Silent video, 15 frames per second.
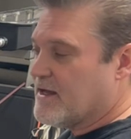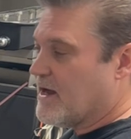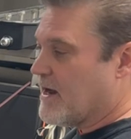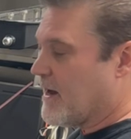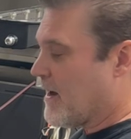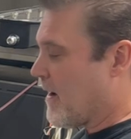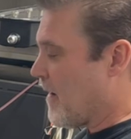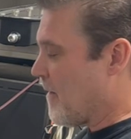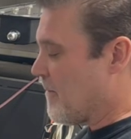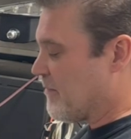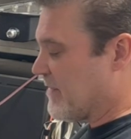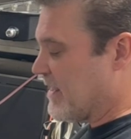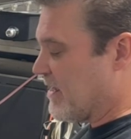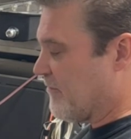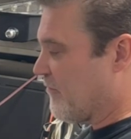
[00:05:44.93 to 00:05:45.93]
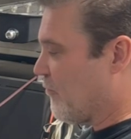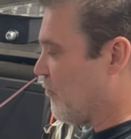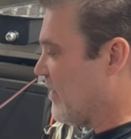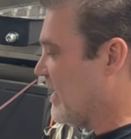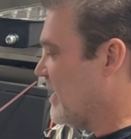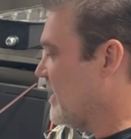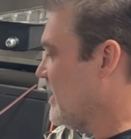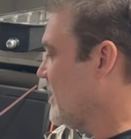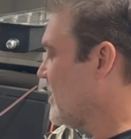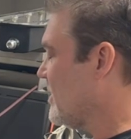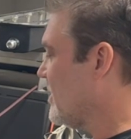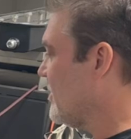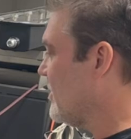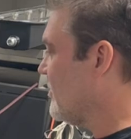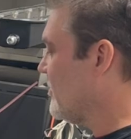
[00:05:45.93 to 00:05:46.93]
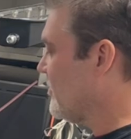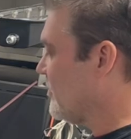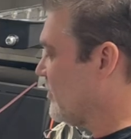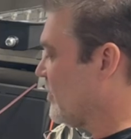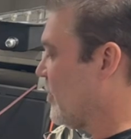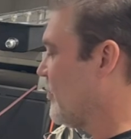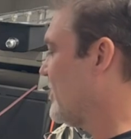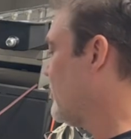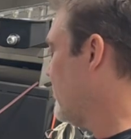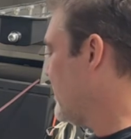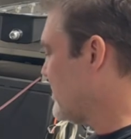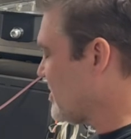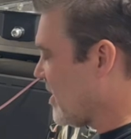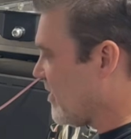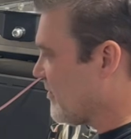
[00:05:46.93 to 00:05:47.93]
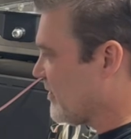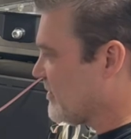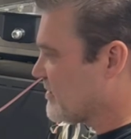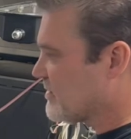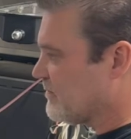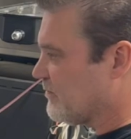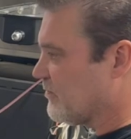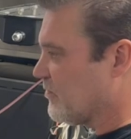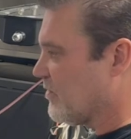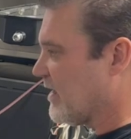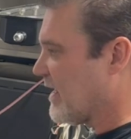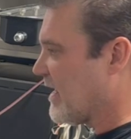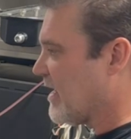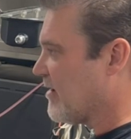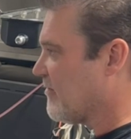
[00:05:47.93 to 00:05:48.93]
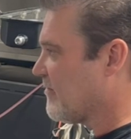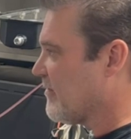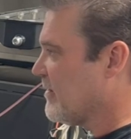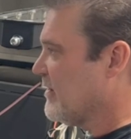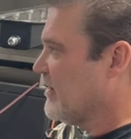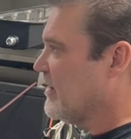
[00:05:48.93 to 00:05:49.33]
If we do these numbers, and we have,